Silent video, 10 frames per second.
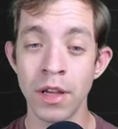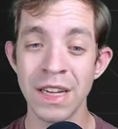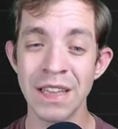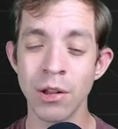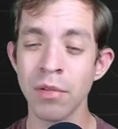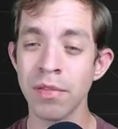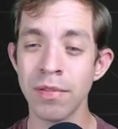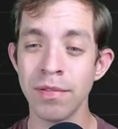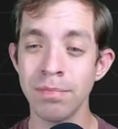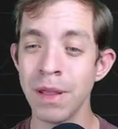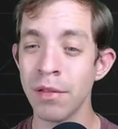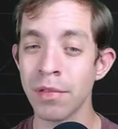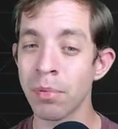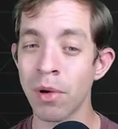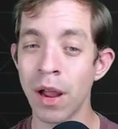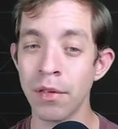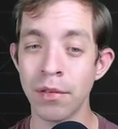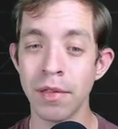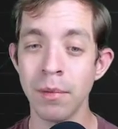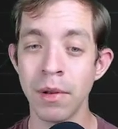don't be surprised to
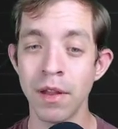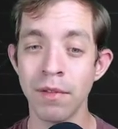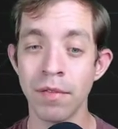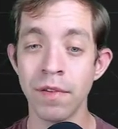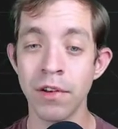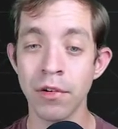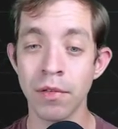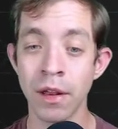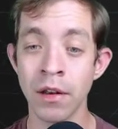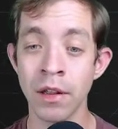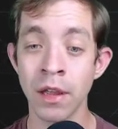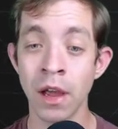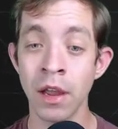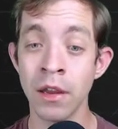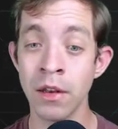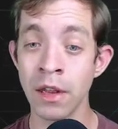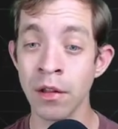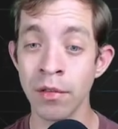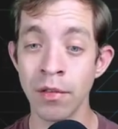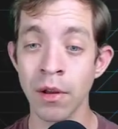see many of its features and
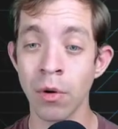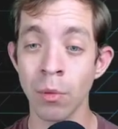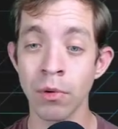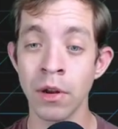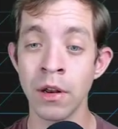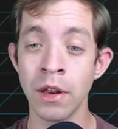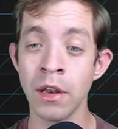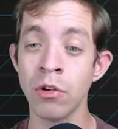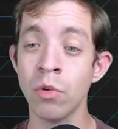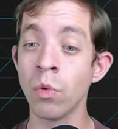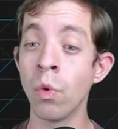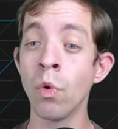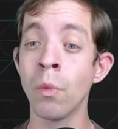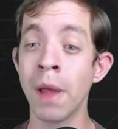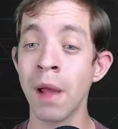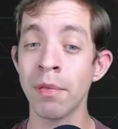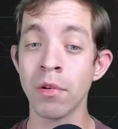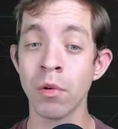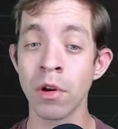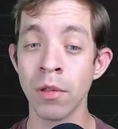ideas incorporated into Google Maps
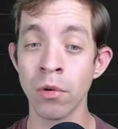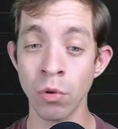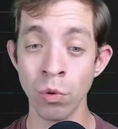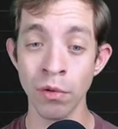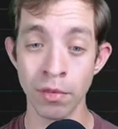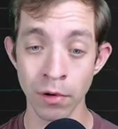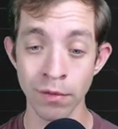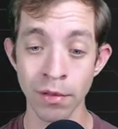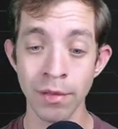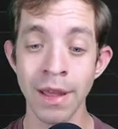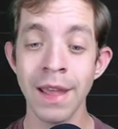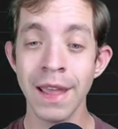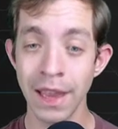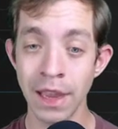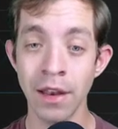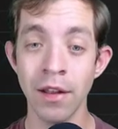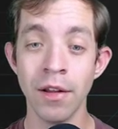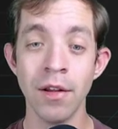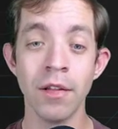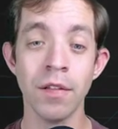or another Google service in
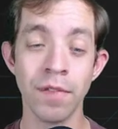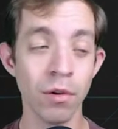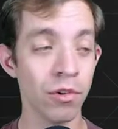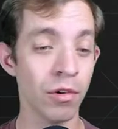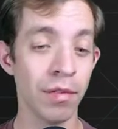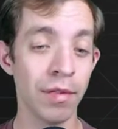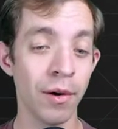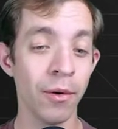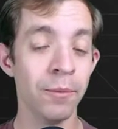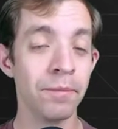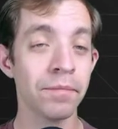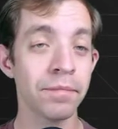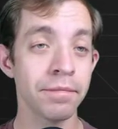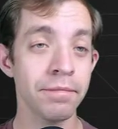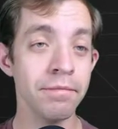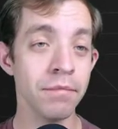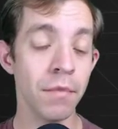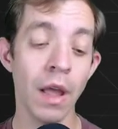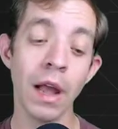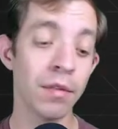the future. So
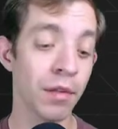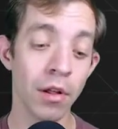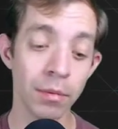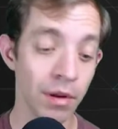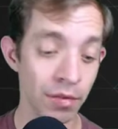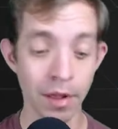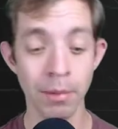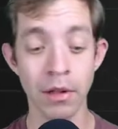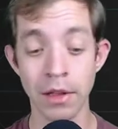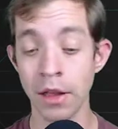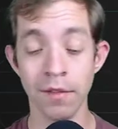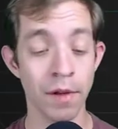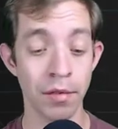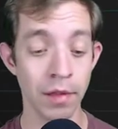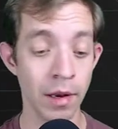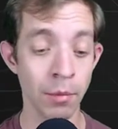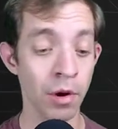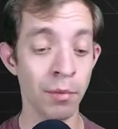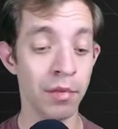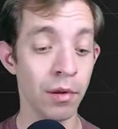that's all I'm going to say about that. And if I say any more,
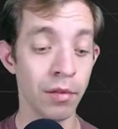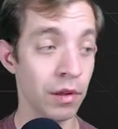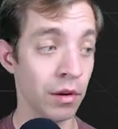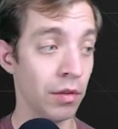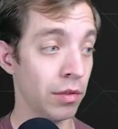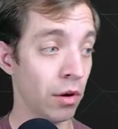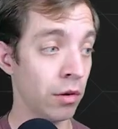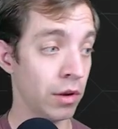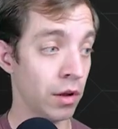I'm seriously going to start